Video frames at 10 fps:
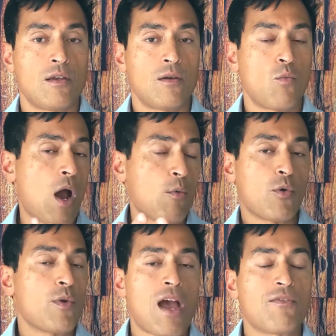Why
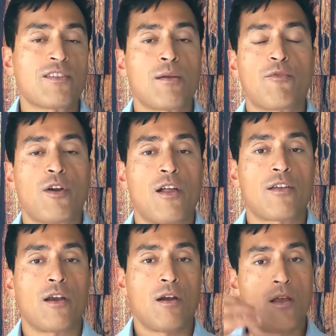wouldn't we have the same for
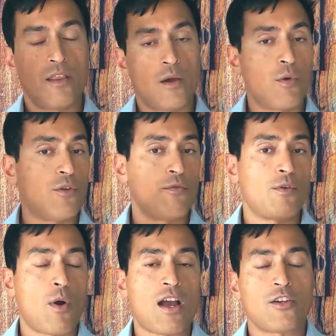healthcare that we do for
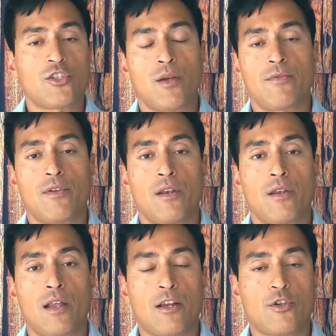rocket ships and
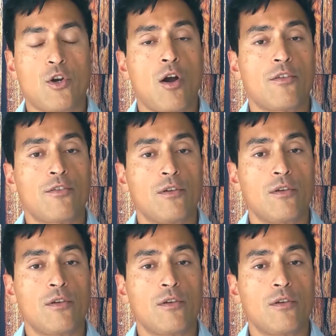electric cars?